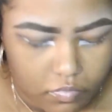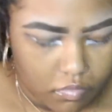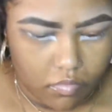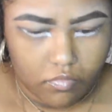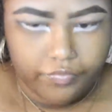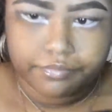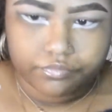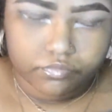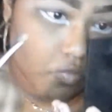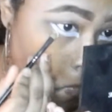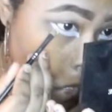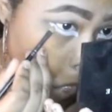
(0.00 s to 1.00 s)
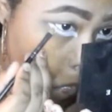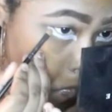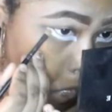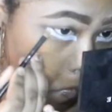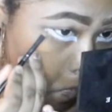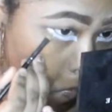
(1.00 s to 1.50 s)
I am going to take
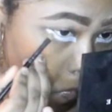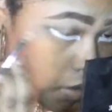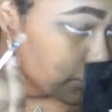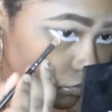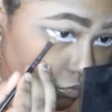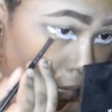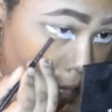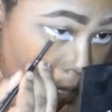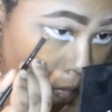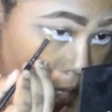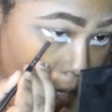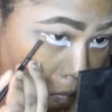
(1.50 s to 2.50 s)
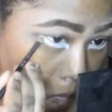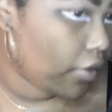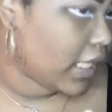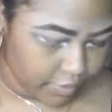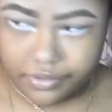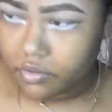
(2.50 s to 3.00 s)
Flashback from the
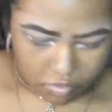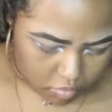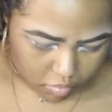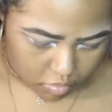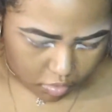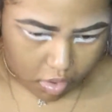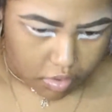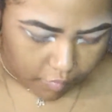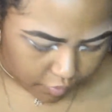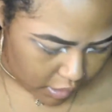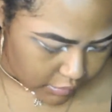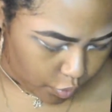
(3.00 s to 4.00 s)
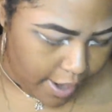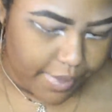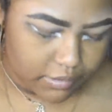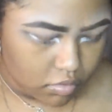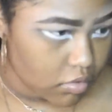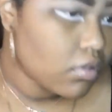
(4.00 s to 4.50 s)
James X
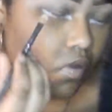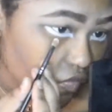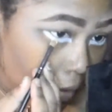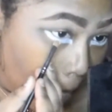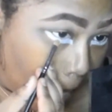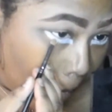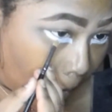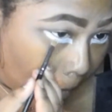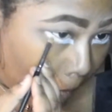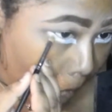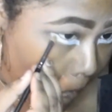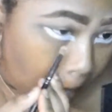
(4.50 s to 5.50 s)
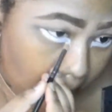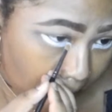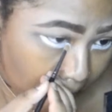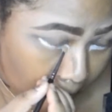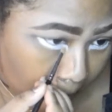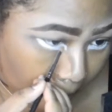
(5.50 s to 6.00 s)
Morphe palette
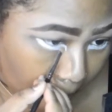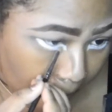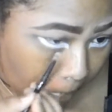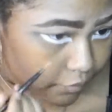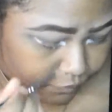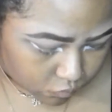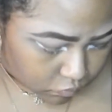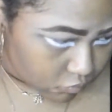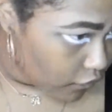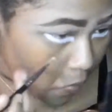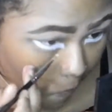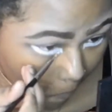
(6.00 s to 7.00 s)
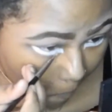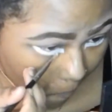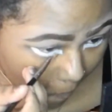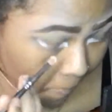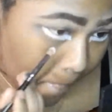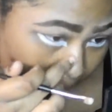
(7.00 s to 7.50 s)
and just
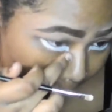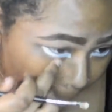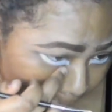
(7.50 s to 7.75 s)
tap that